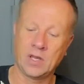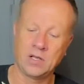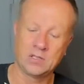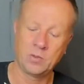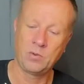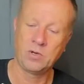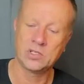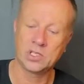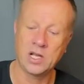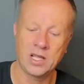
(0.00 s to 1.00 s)
So we've got a
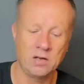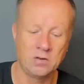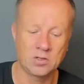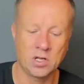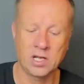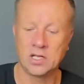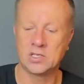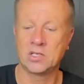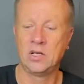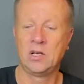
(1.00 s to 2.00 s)
snake that looks like
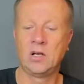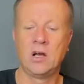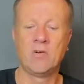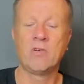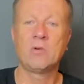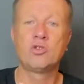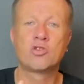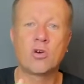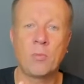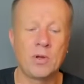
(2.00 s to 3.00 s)
it's a real
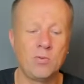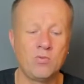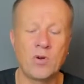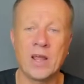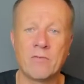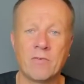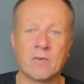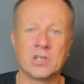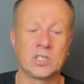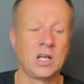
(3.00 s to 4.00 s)
tropical
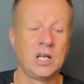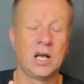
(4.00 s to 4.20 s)
rainforest